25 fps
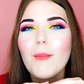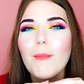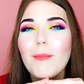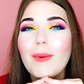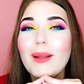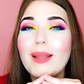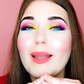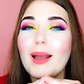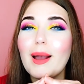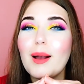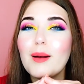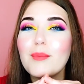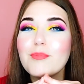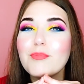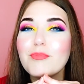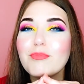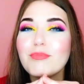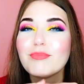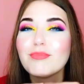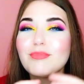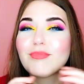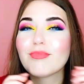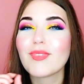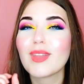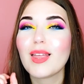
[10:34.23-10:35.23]
But yeah,
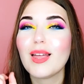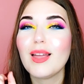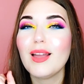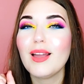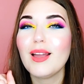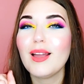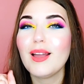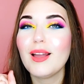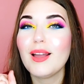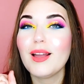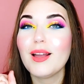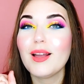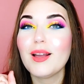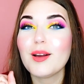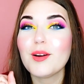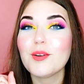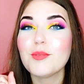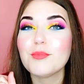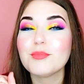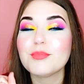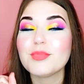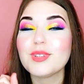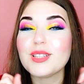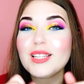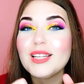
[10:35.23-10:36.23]

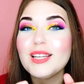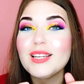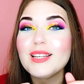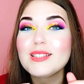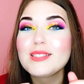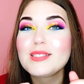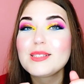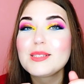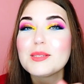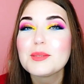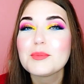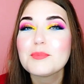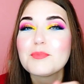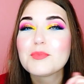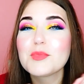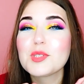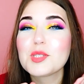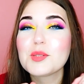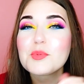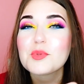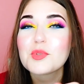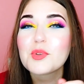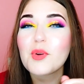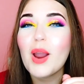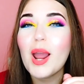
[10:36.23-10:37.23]
please
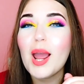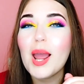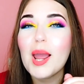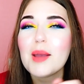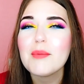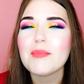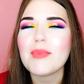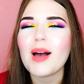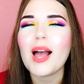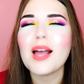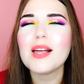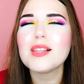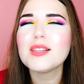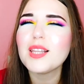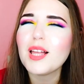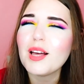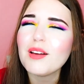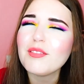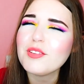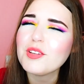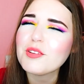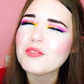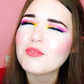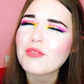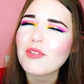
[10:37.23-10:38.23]
subscribe. I love
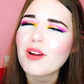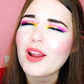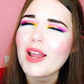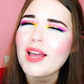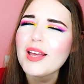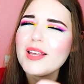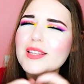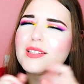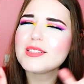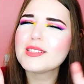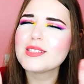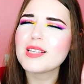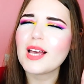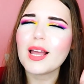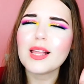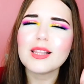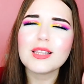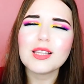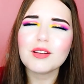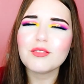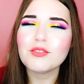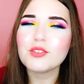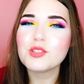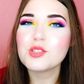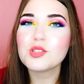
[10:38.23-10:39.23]
you, friends. I
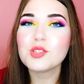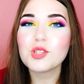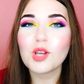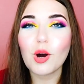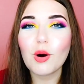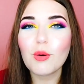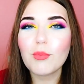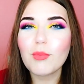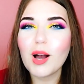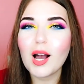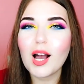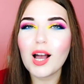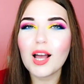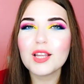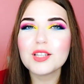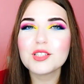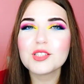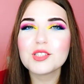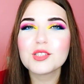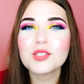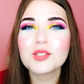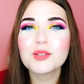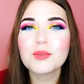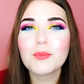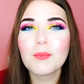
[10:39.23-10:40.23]
love you so
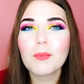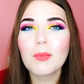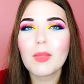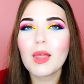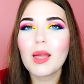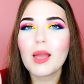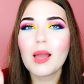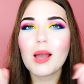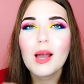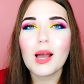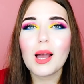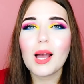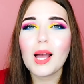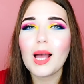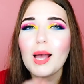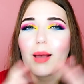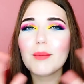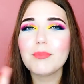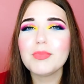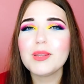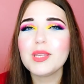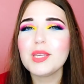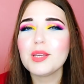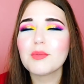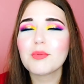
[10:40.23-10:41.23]
much.
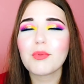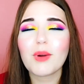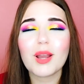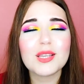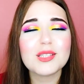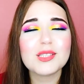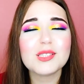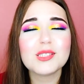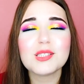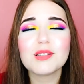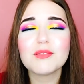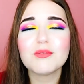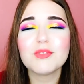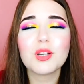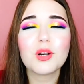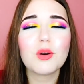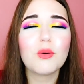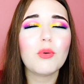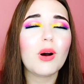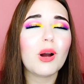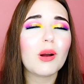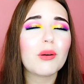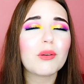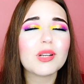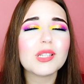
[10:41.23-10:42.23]
Happy rest of the
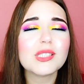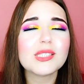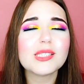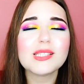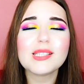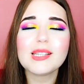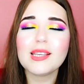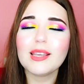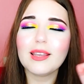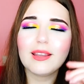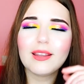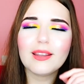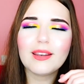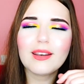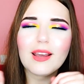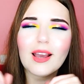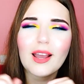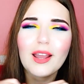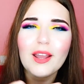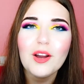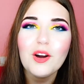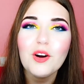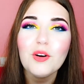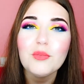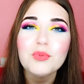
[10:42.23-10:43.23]
quarantine.
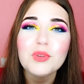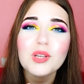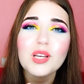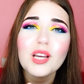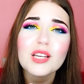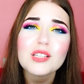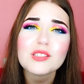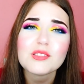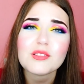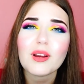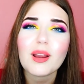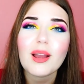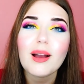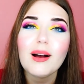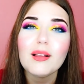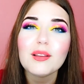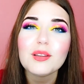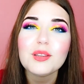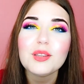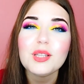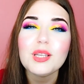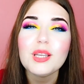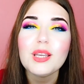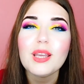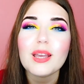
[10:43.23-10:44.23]
I hope you guys are
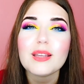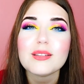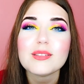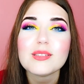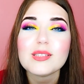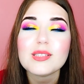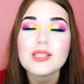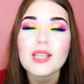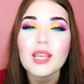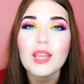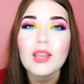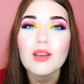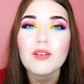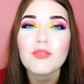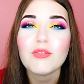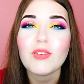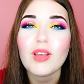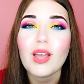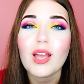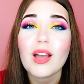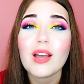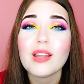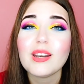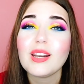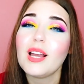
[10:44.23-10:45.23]
healthy and safe,
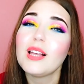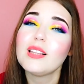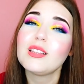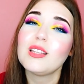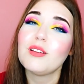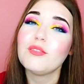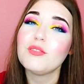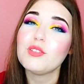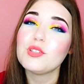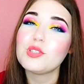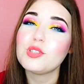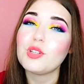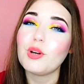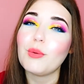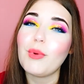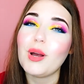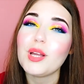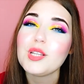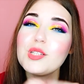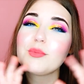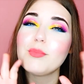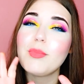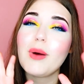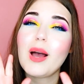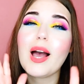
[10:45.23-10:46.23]
and I love you so
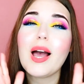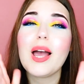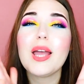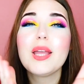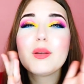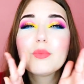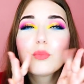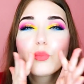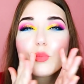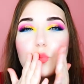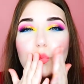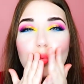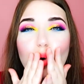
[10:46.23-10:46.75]
much. Bye.